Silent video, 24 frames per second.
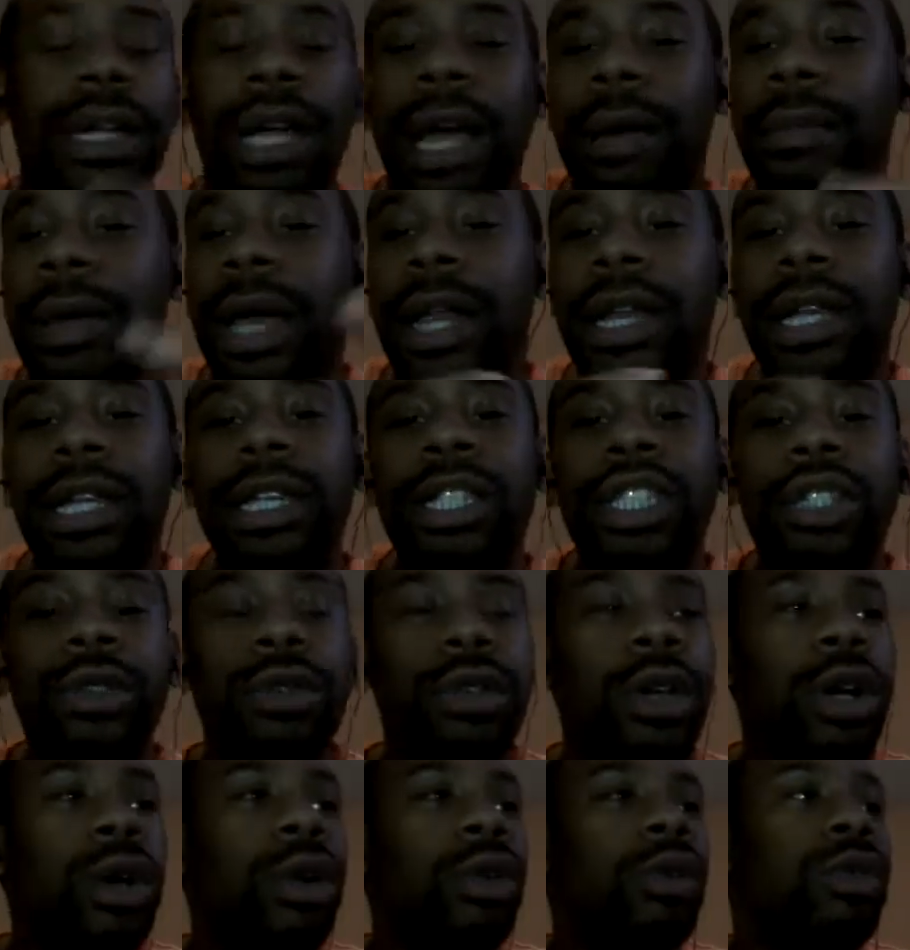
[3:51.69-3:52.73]
I'm not into
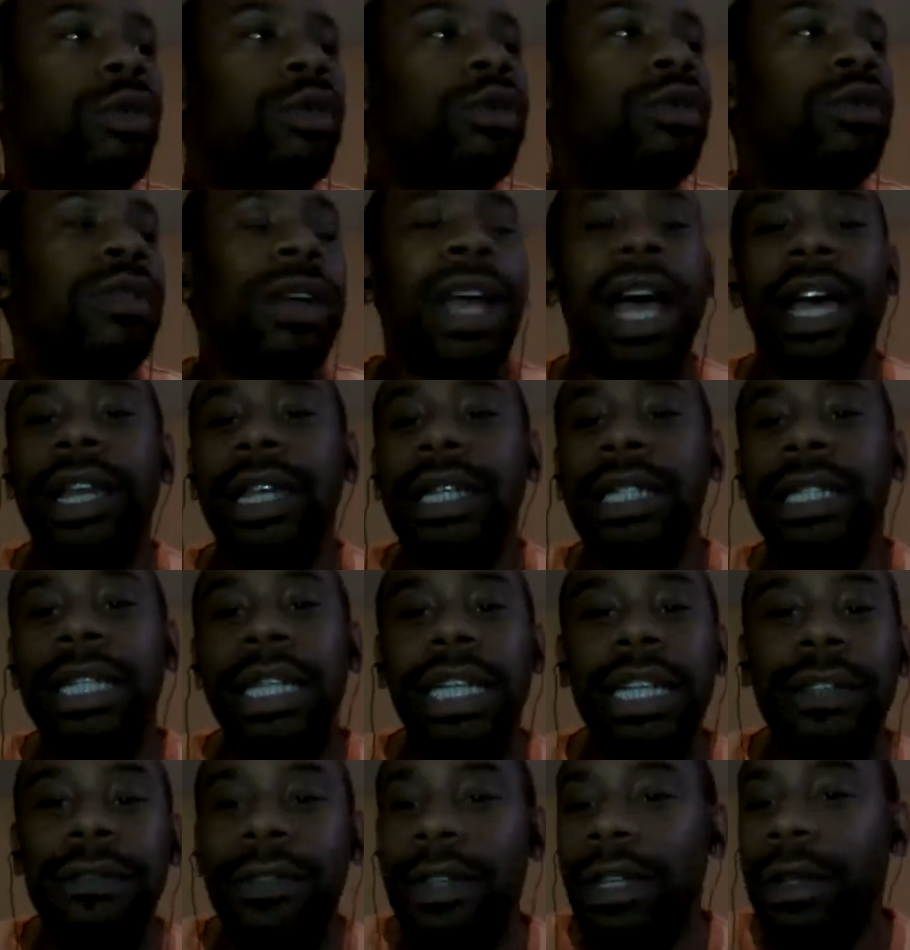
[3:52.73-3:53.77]
the whole reality
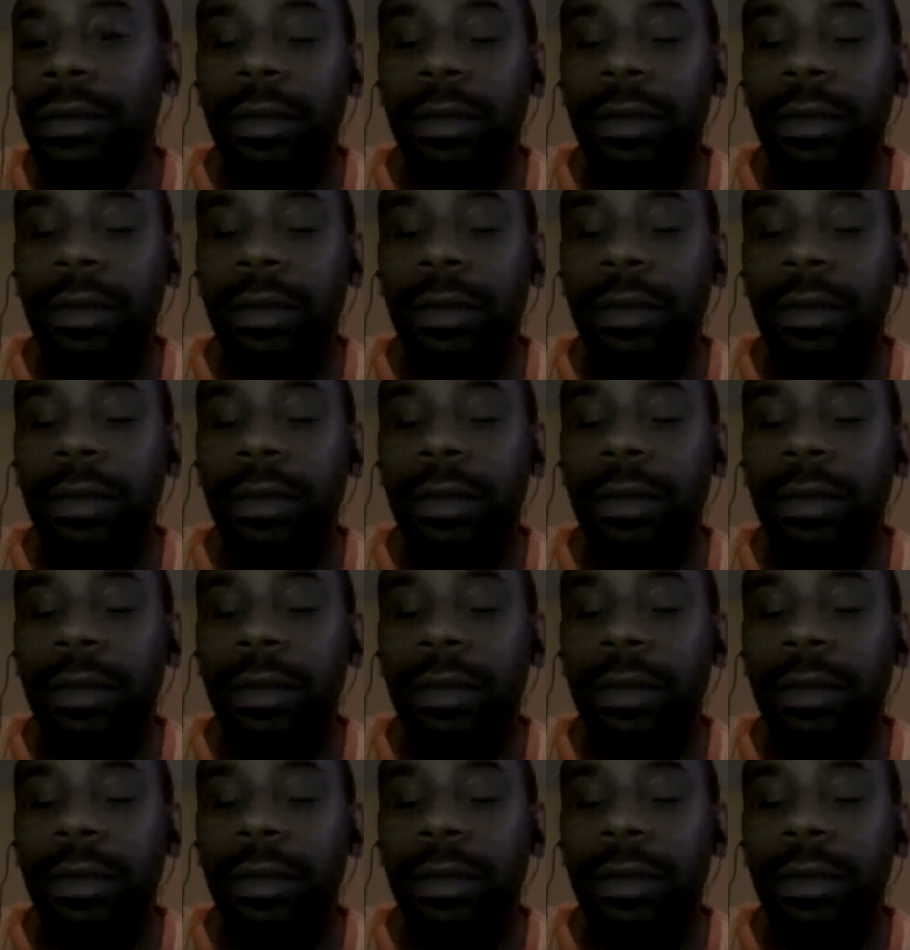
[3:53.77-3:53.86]
TV,